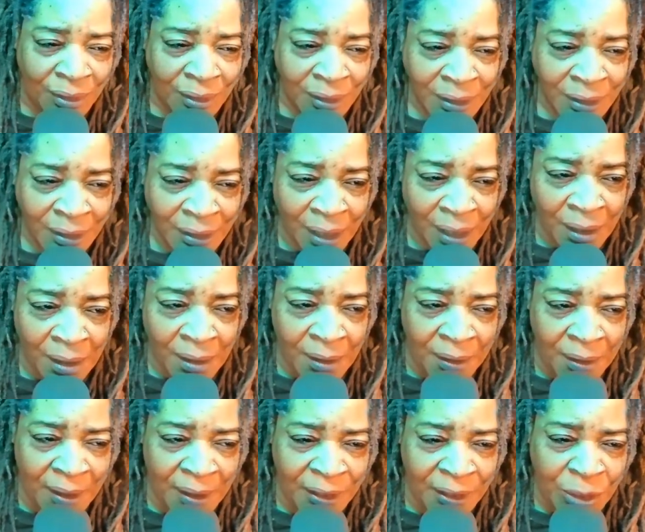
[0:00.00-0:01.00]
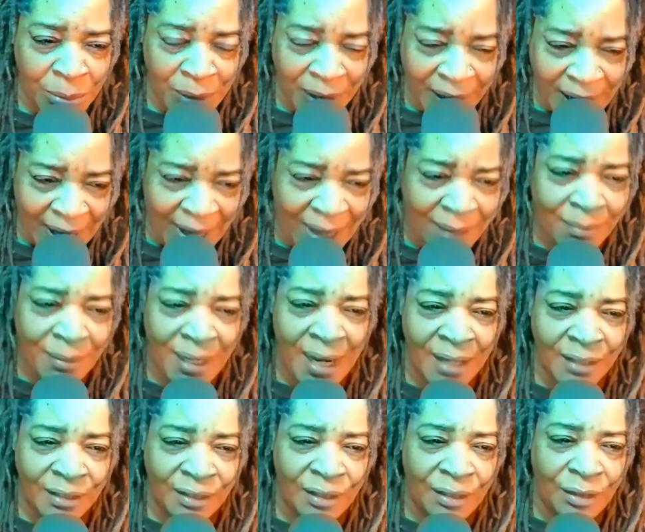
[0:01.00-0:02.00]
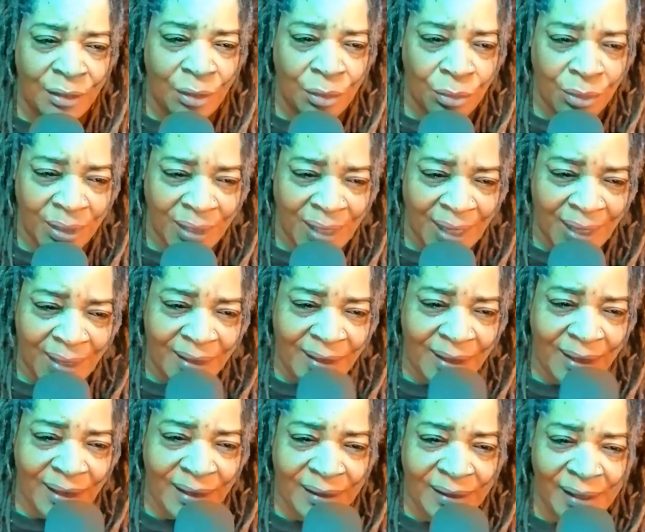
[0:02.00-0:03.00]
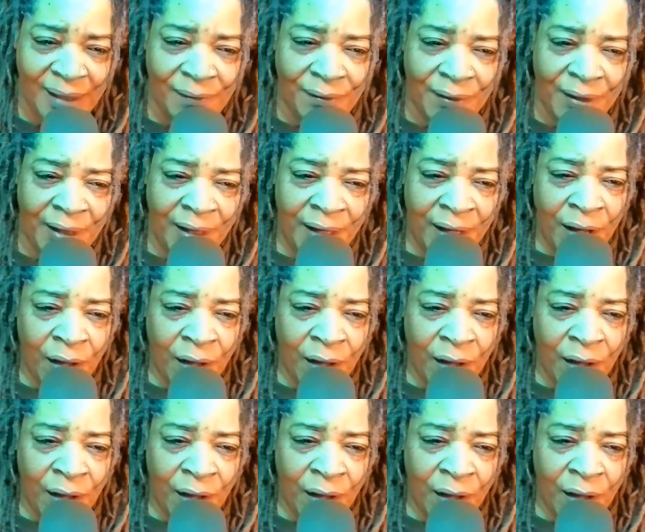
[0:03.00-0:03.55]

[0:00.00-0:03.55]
Uh, she became nationally known in 1970